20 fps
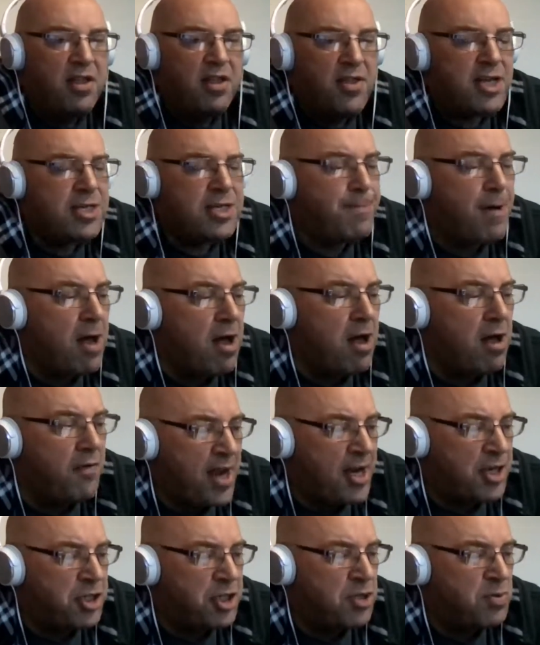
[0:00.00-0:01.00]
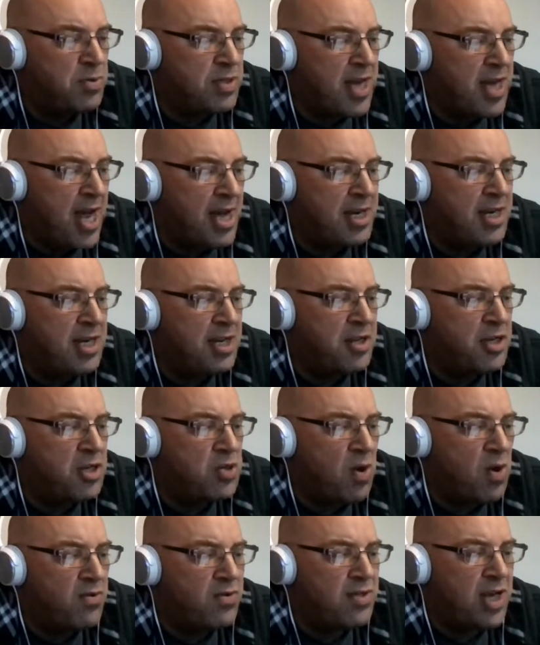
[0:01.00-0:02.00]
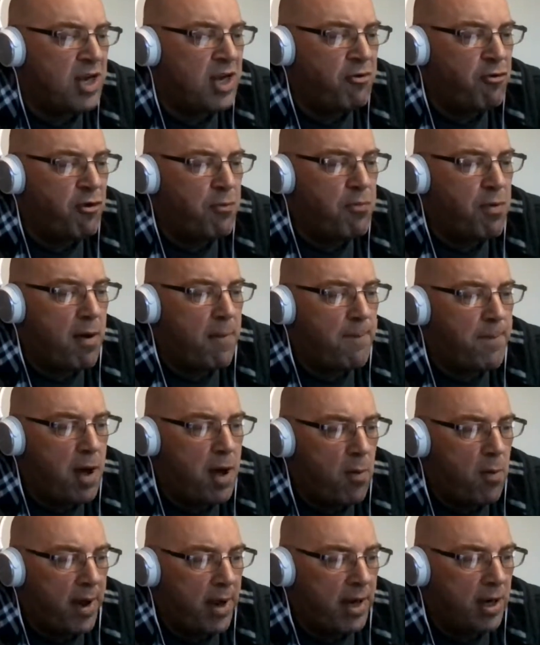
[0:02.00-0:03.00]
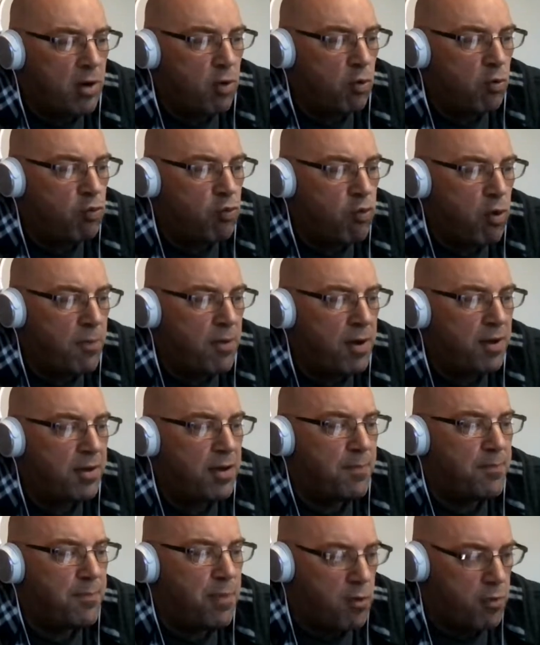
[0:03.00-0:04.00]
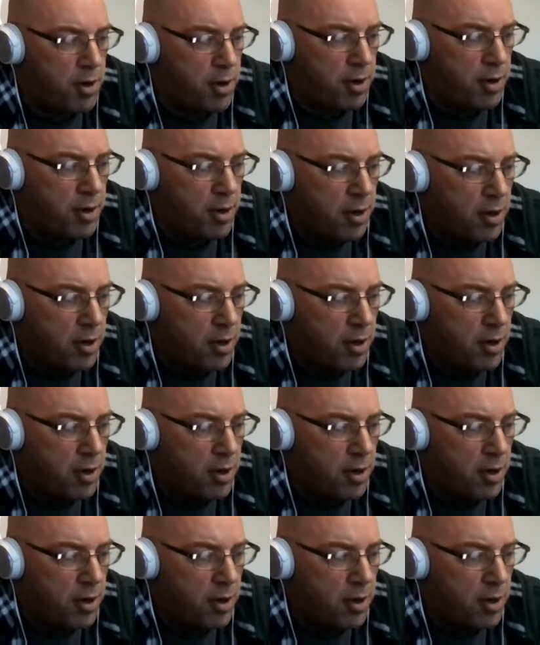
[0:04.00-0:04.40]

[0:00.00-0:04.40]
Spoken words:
This part of legends was added in the 12th century by a poet called Robert the Boron.